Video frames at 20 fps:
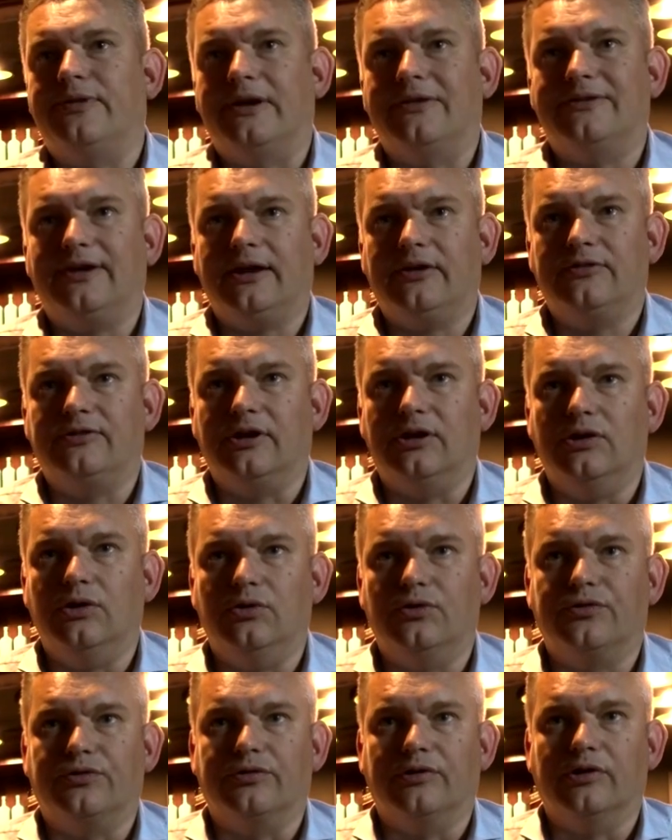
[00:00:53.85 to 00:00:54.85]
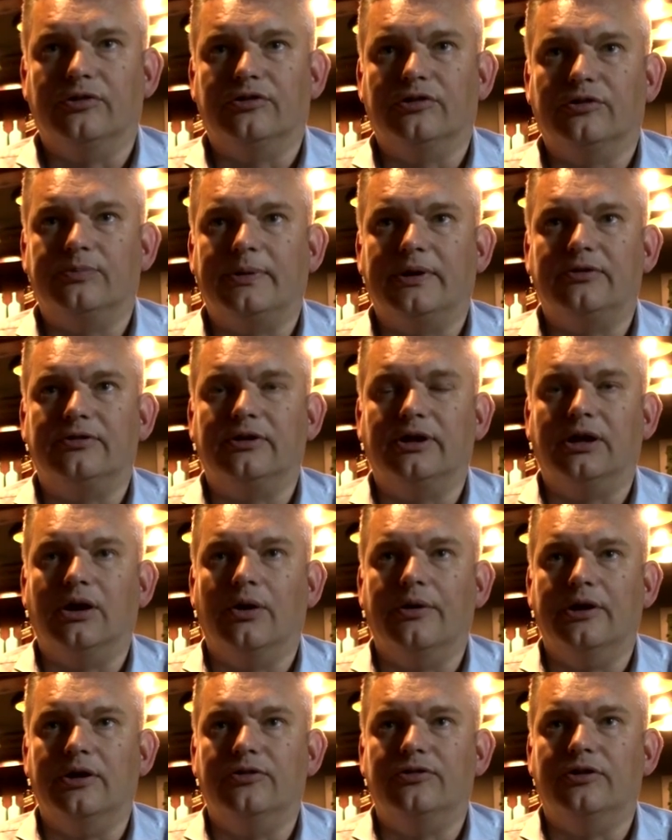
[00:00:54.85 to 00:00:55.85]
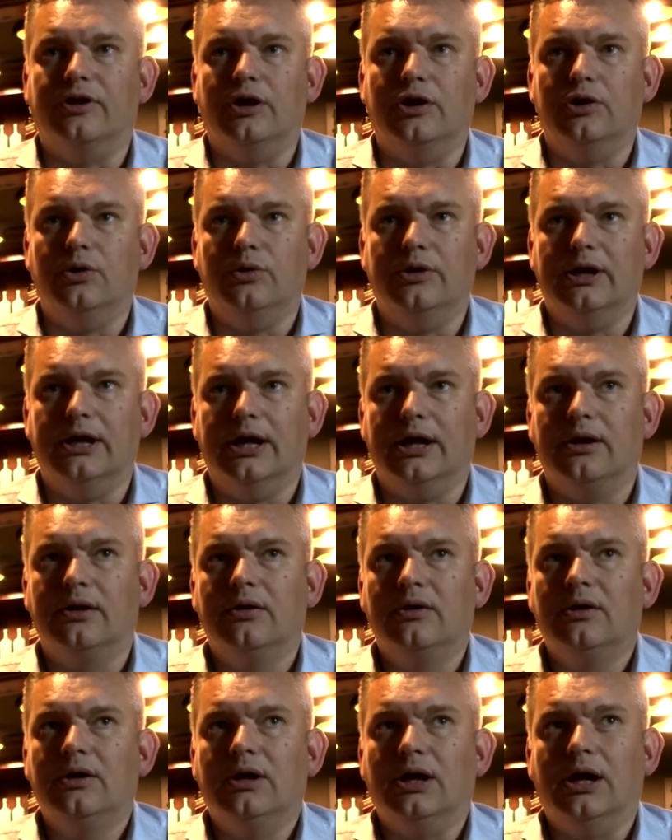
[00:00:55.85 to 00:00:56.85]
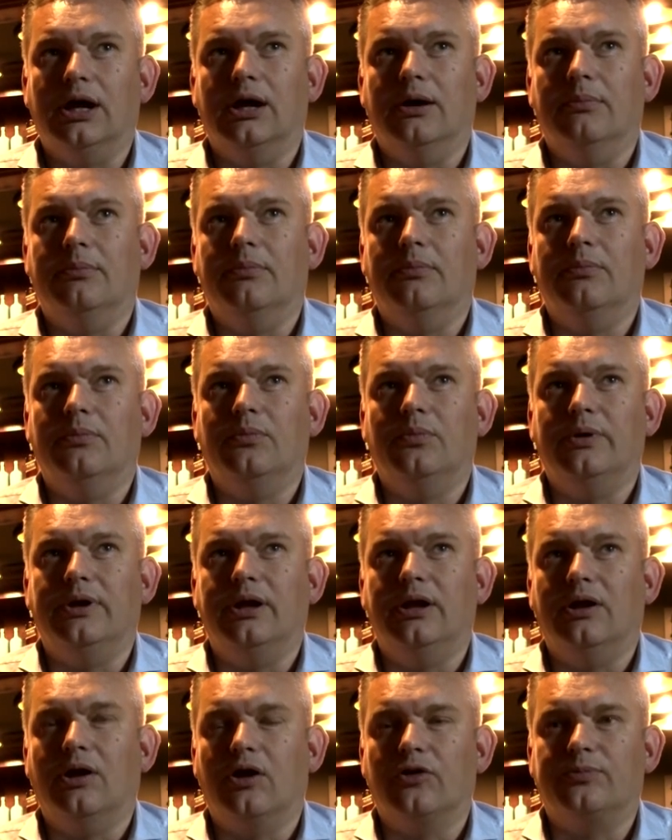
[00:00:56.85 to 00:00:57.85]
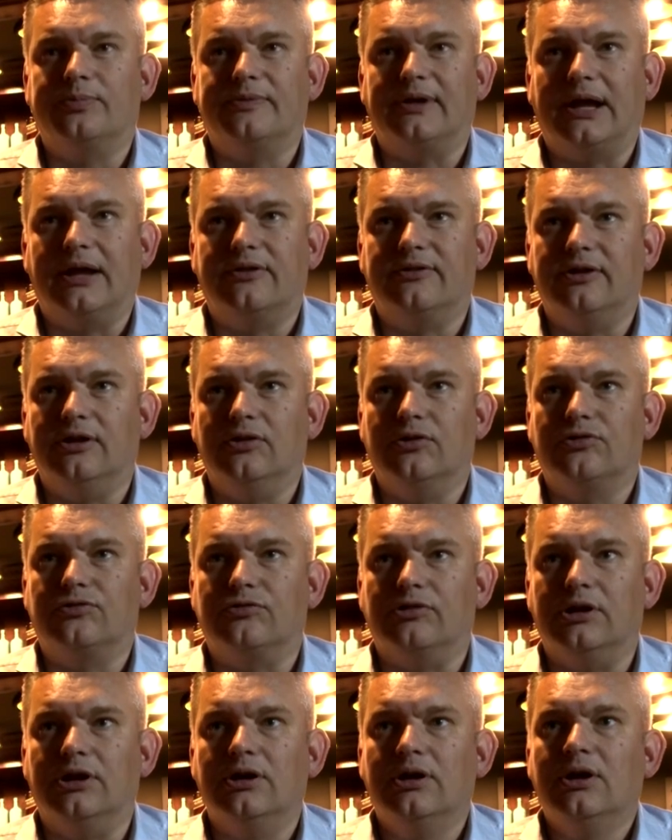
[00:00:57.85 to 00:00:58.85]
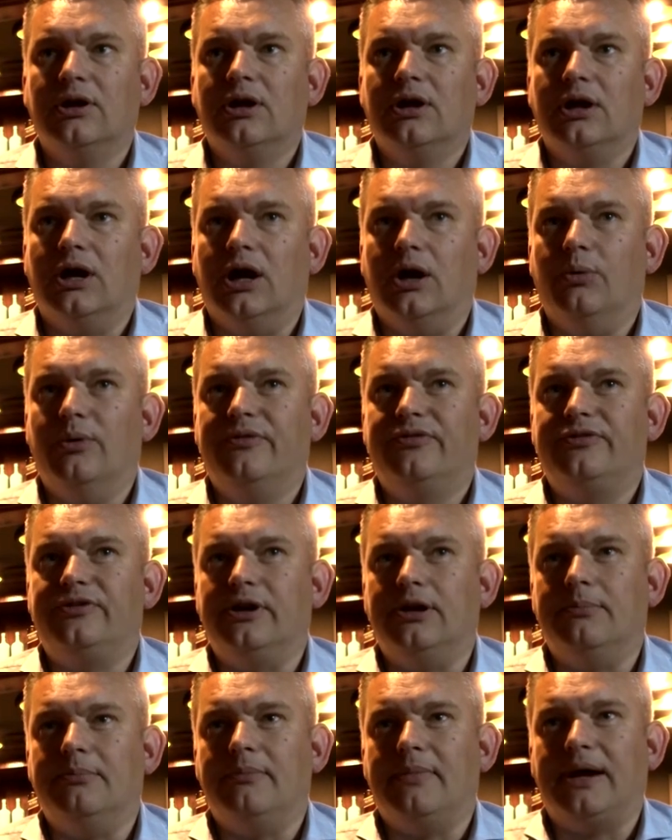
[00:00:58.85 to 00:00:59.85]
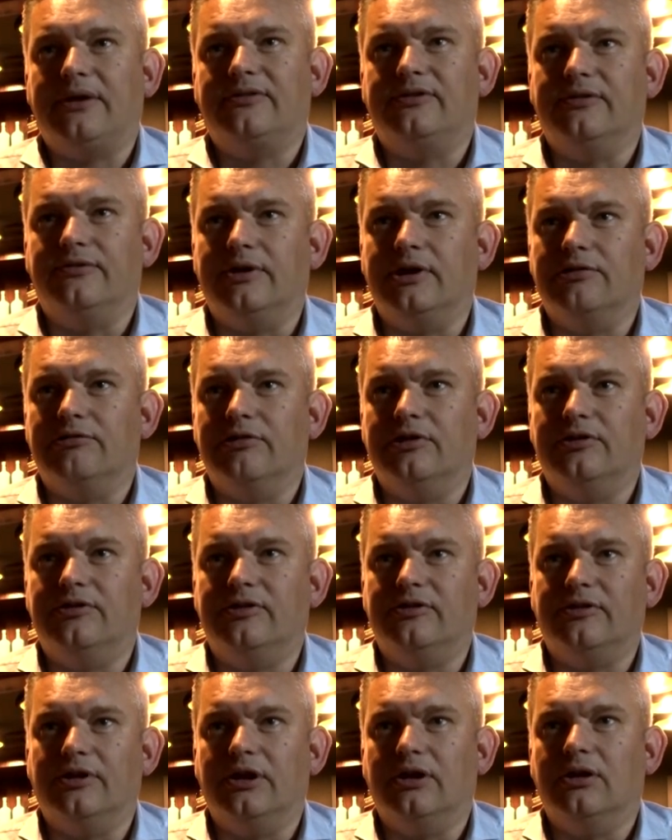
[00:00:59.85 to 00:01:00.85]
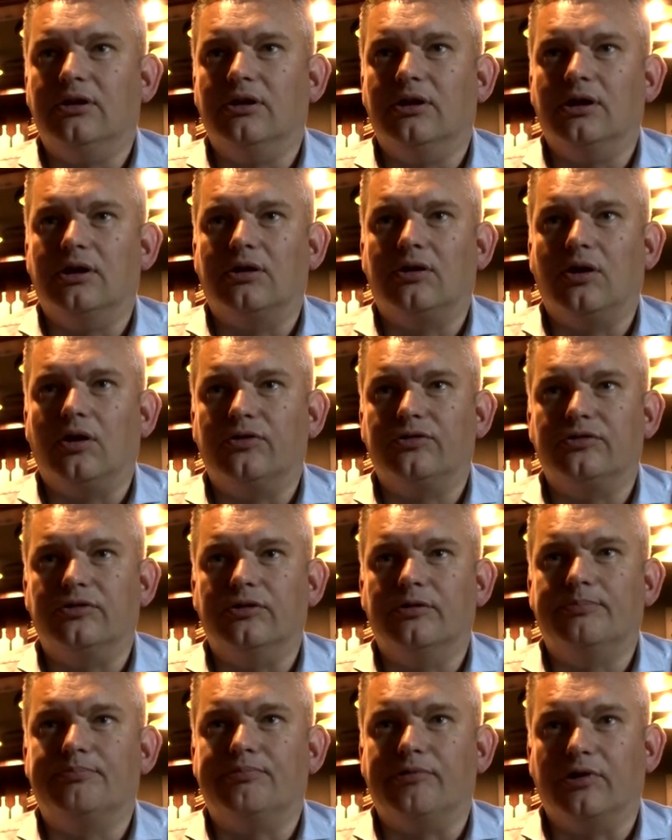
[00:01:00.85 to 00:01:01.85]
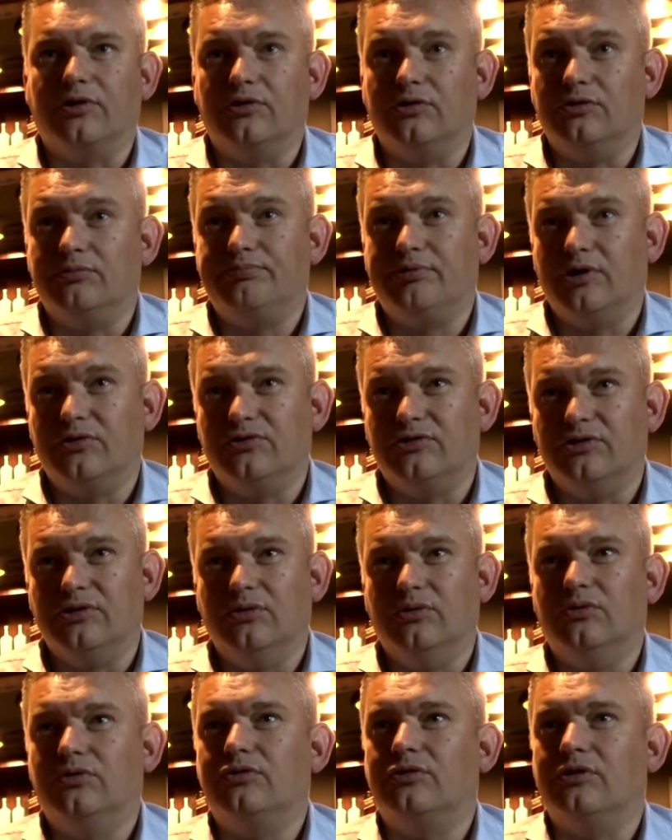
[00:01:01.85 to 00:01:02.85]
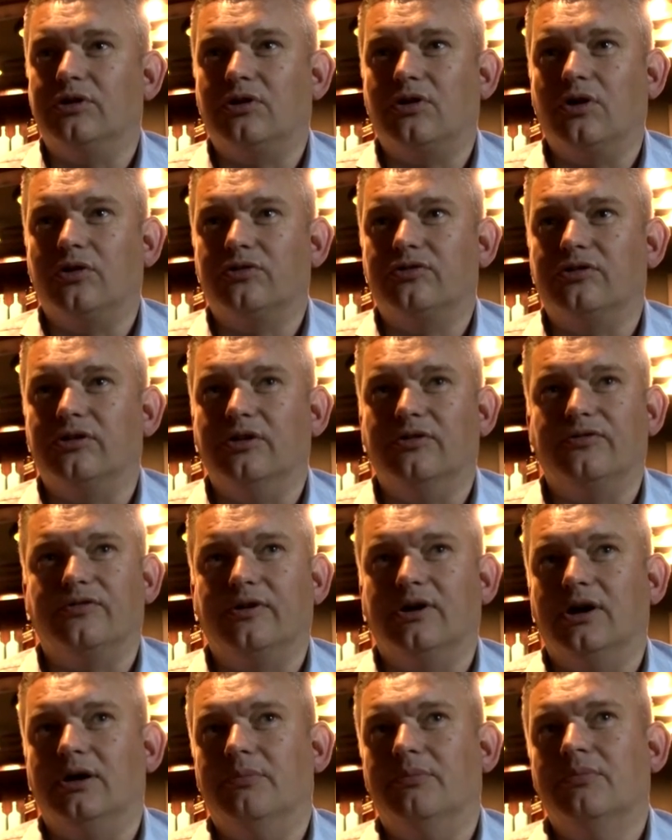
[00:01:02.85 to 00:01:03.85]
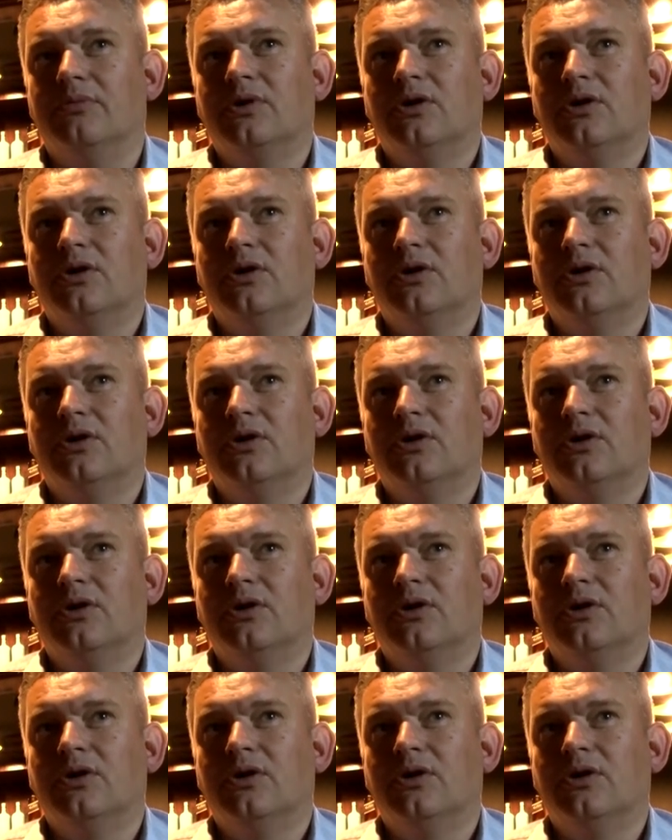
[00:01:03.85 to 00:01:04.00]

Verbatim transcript: Fantastic news for us, especially going into the new year within the hospitality industry. We've seen massive increases in the cost of produce, the cost of